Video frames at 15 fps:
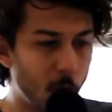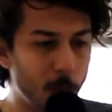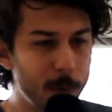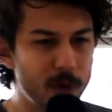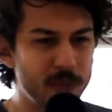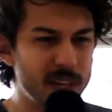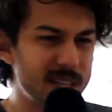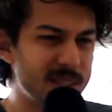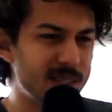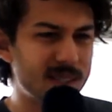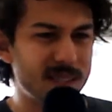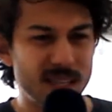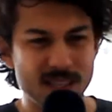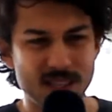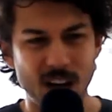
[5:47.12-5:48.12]
whole movie
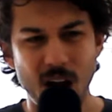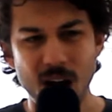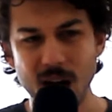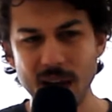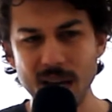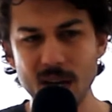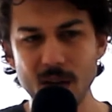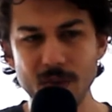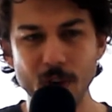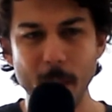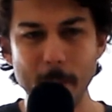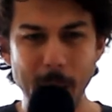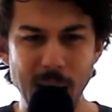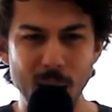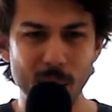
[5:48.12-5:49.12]
is kind of
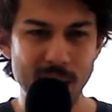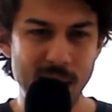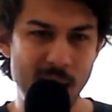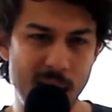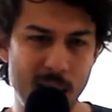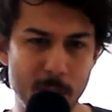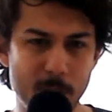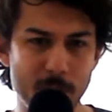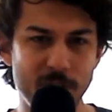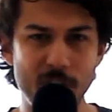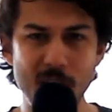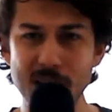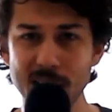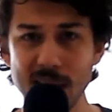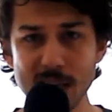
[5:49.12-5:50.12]
about him
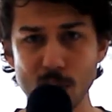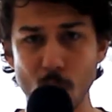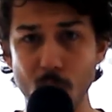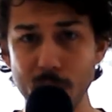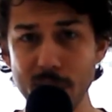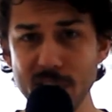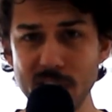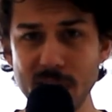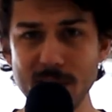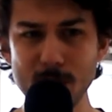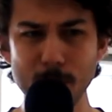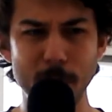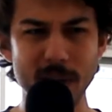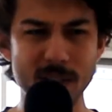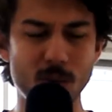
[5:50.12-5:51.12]
finding his
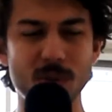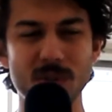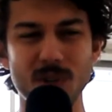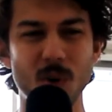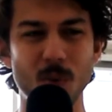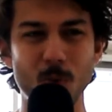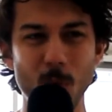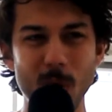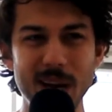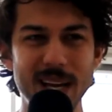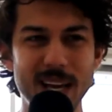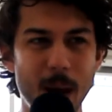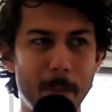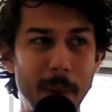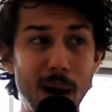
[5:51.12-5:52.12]
origins, but it's also not
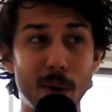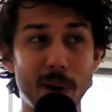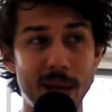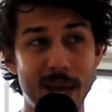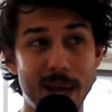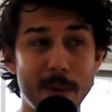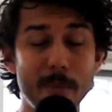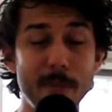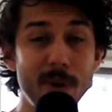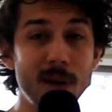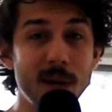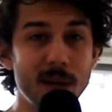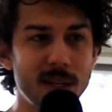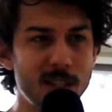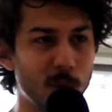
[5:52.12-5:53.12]
really about him.
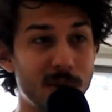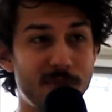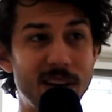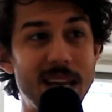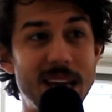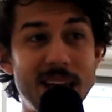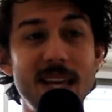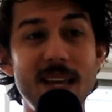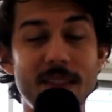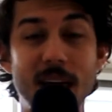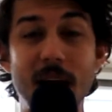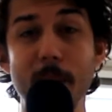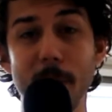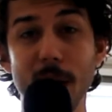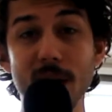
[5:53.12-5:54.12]
He's not even in it
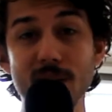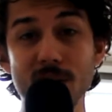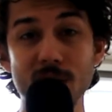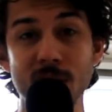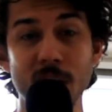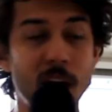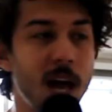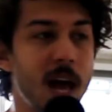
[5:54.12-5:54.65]
that much.